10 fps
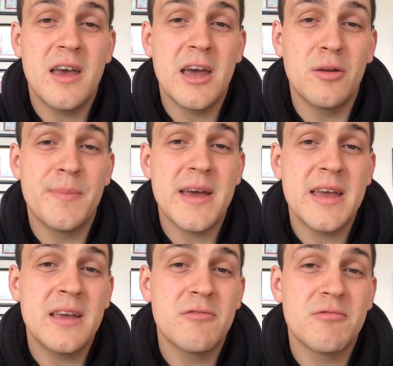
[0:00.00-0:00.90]
it'll
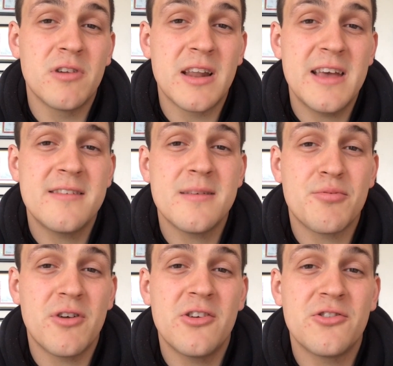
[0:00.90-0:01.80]
be release the
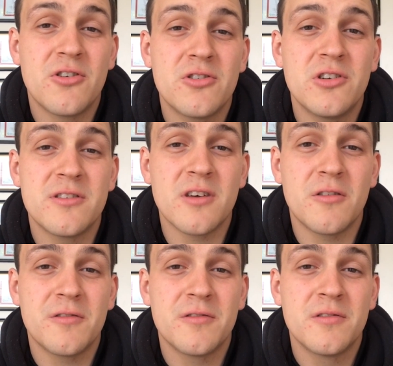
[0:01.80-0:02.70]
pressure on
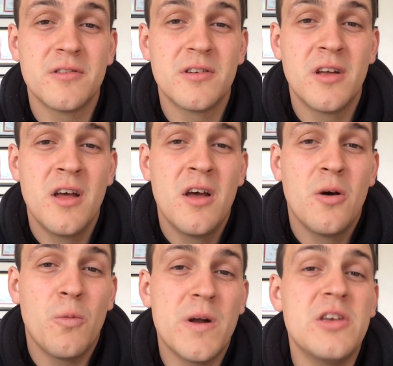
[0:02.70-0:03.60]
yourself.
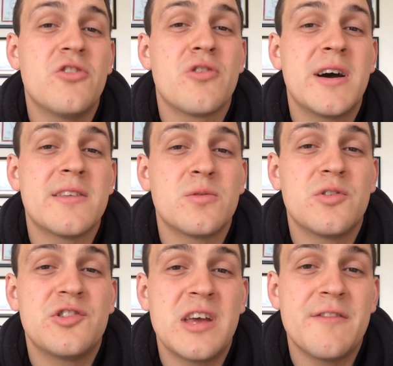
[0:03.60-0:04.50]
When you're trying to
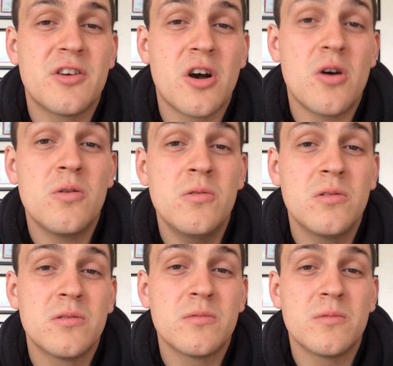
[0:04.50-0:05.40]
achieve a
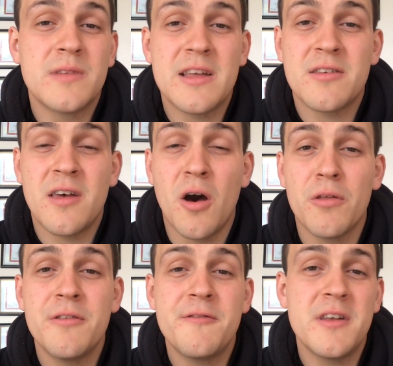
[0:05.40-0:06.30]
goal that's
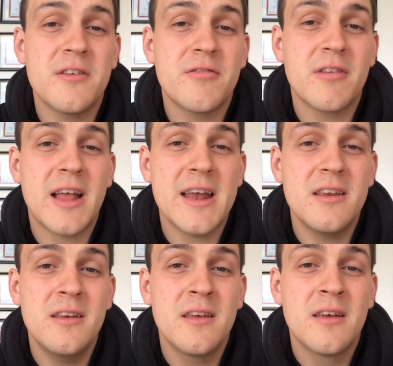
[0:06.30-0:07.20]
health and fitness
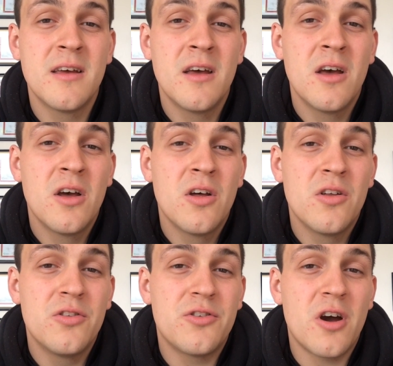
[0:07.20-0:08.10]
related,
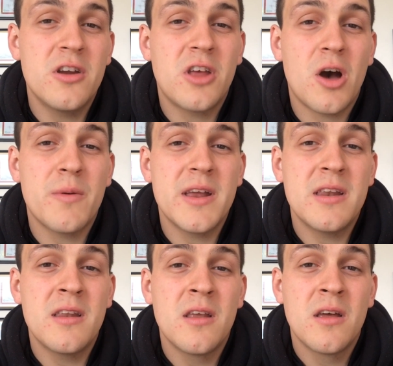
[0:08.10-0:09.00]
don't go
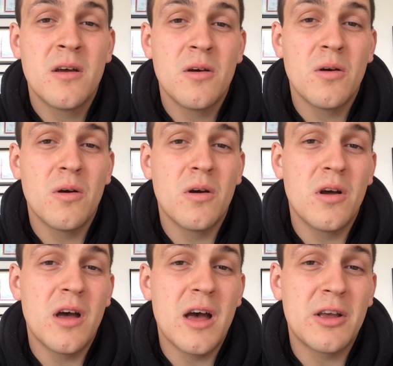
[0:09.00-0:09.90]
in
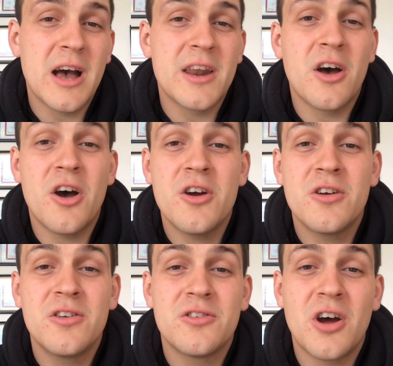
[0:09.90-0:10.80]
gun-ho,
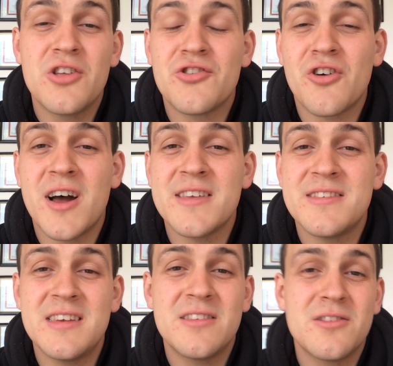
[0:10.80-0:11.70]
don't try and
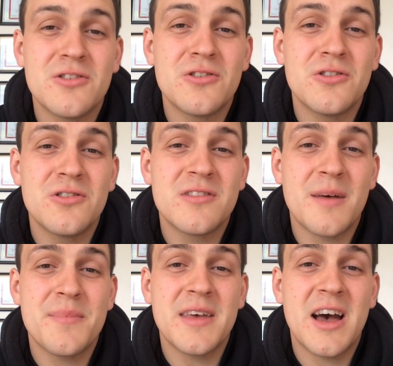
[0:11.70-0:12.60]
stick to
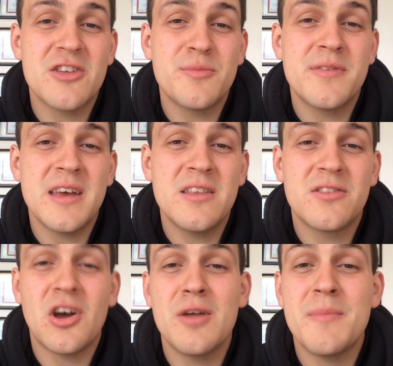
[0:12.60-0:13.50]
something
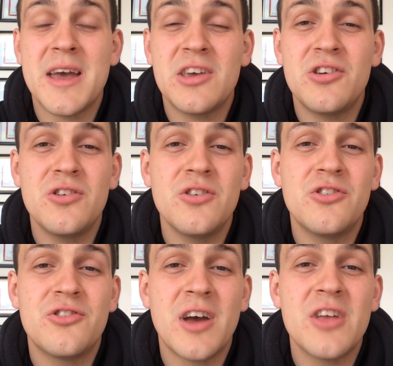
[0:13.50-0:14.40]
100%, don't make
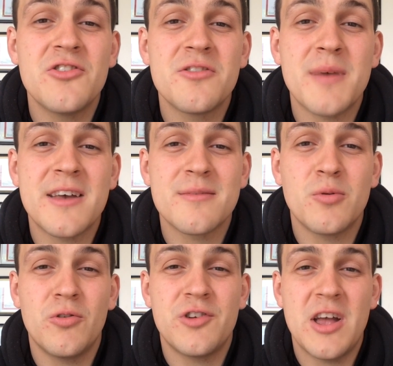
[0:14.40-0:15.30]
huge changes, make
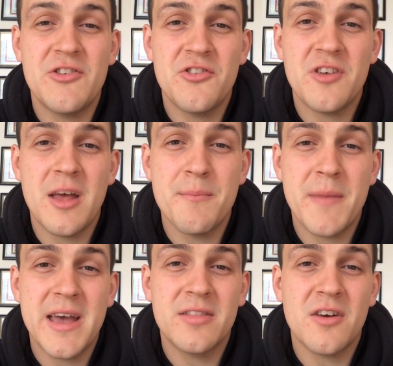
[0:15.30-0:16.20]
small changes and
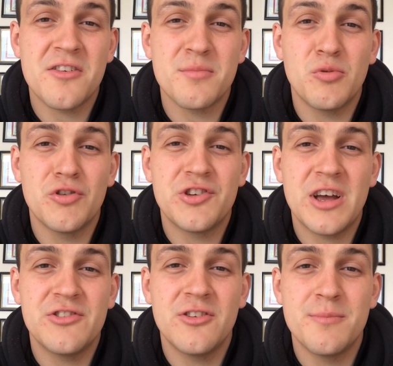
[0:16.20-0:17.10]
make those small
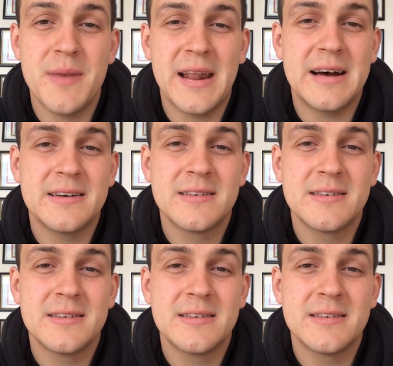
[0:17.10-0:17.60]
changes better.